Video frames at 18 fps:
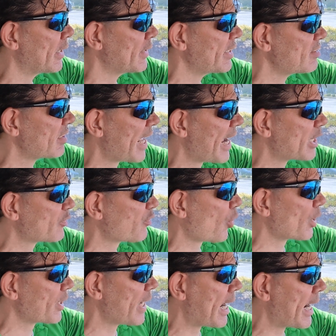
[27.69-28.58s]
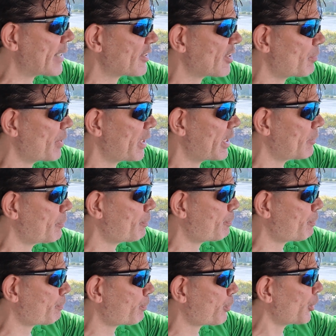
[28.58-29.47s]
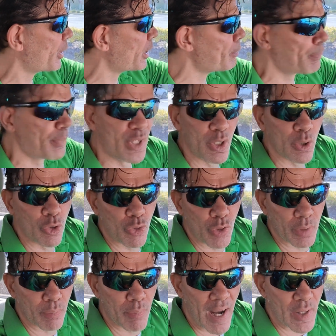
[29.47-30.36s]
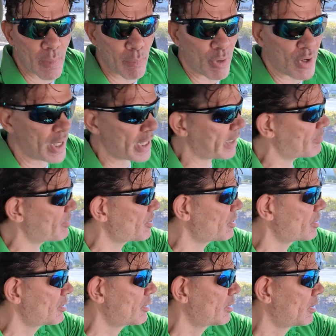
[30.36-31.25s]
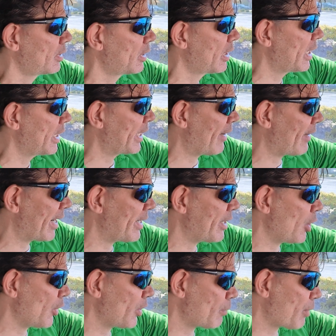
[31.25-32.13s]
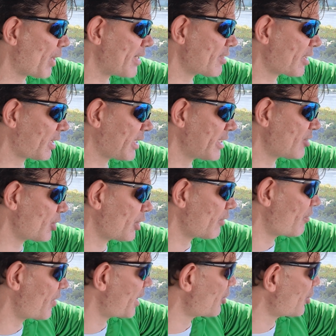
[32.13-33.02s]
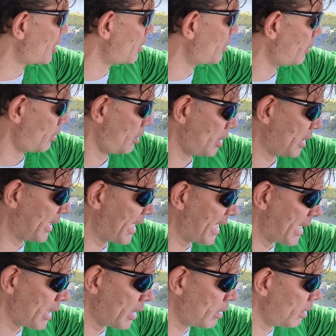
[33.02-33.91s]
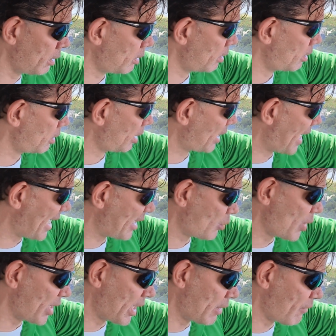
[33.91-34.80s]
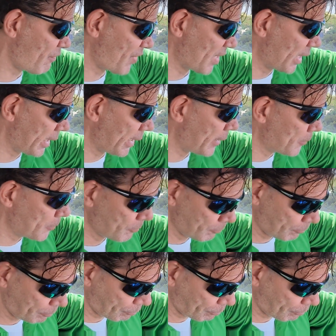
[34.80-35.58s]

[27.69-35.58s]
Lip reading: These last four games have been pretty putrid by the Braves. Now, I know the Braves clinched the division again last week in Philly.